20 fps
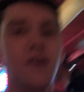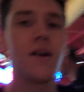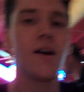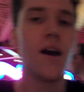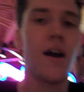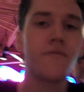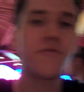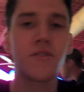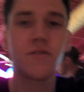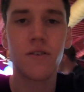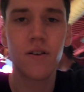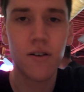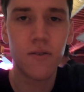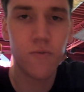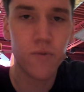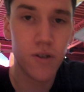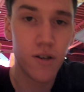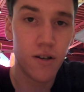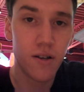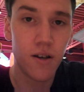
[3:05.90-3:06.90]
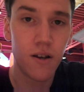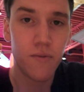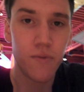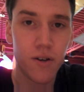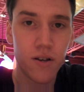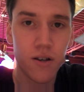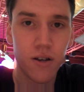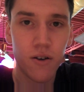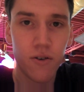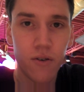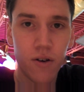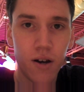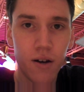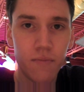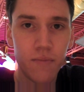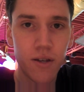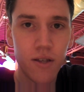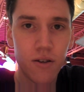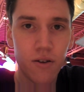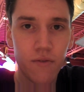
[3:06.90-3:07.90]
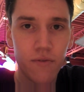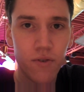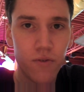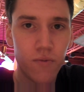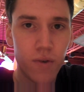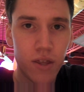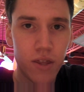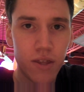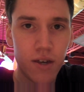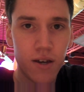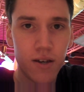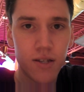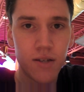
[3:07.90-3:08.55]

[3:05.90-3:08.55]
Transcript: after done, we're done here, we're gonna go uh, meet over with uh,